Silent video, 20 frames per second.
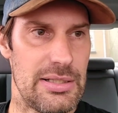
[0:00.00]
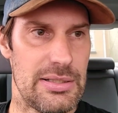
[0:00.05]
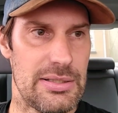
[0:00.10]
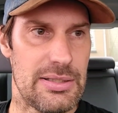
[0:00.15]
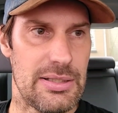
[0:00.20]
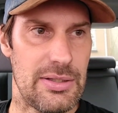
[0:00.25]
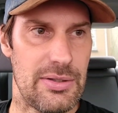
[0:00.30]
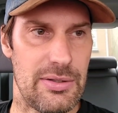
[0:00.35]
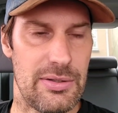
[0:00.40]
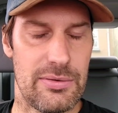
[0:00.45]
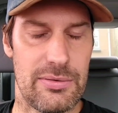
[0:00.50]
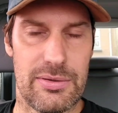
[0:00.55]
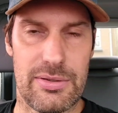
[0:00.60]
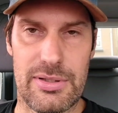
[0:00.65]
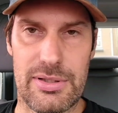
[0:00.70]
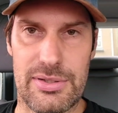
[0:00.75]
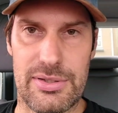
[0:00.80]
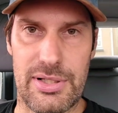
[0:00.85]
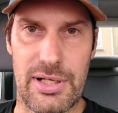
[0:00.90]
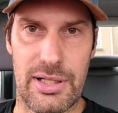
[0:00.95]
So
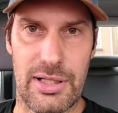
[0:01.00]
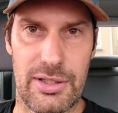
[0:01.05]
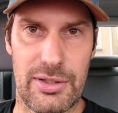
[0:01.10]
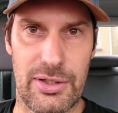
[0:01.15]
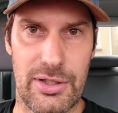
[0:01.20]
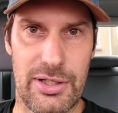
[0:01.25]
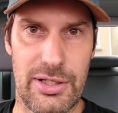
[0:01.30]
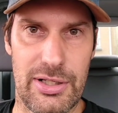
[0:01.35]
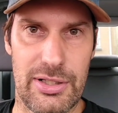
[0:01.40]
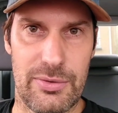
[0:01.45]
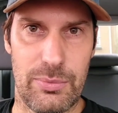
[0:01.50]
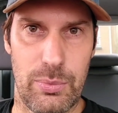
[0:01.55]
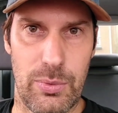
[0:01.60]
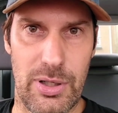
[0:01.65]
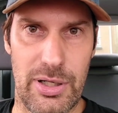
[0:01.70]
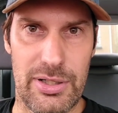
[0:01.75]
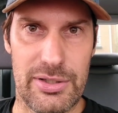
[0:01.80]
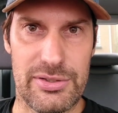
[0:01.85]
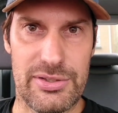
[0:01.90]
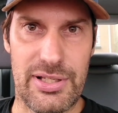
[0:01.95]
the solenoid
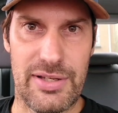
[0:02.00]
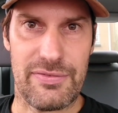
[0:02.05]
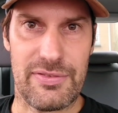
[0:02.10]
works.